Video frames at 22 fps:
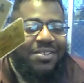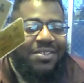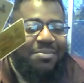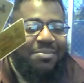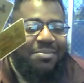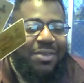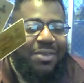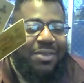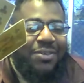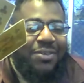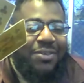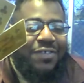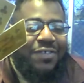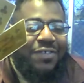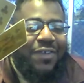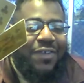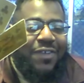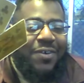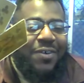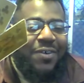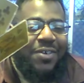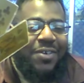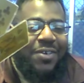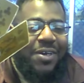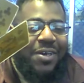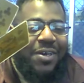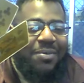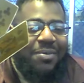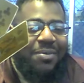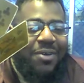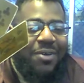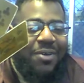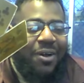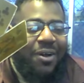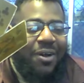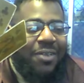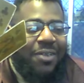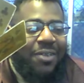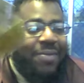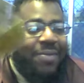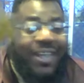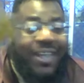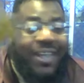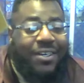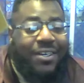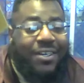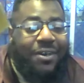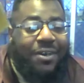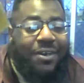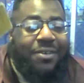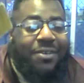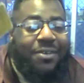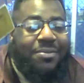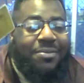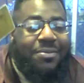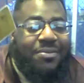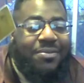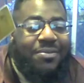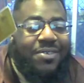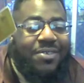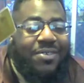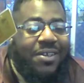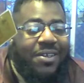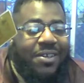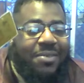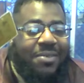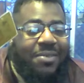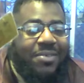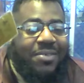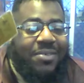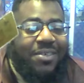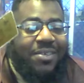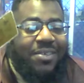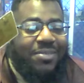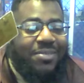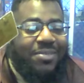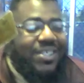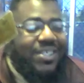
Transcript: blow his phone up, call him. I ain't called him. You know what I mean? I'm just